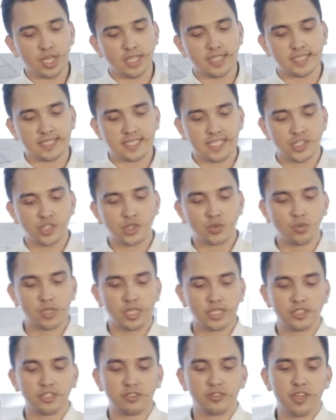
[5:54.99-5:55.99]
and skills
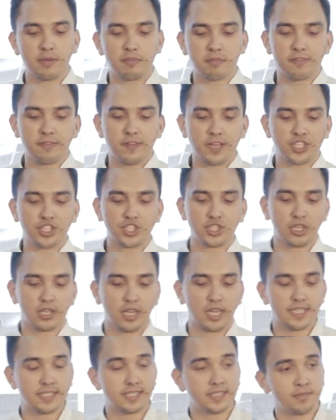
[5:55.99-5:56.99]
related to their professional
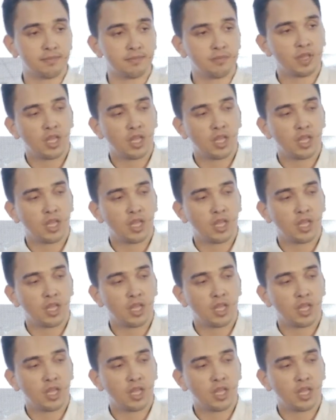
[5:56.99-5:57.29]
lives.